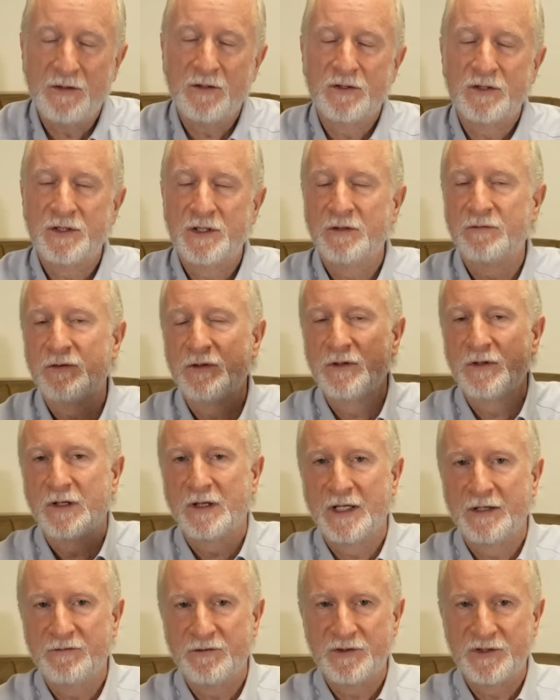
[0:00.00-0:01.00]
There's different
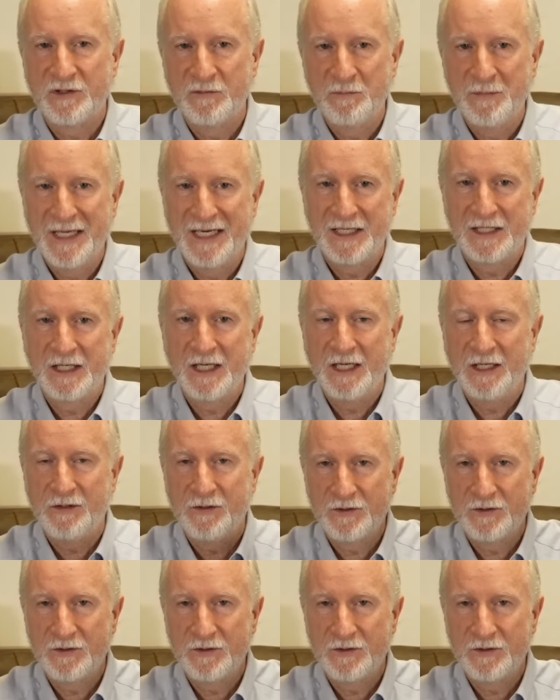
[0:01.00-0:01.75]
levels of Medicaid.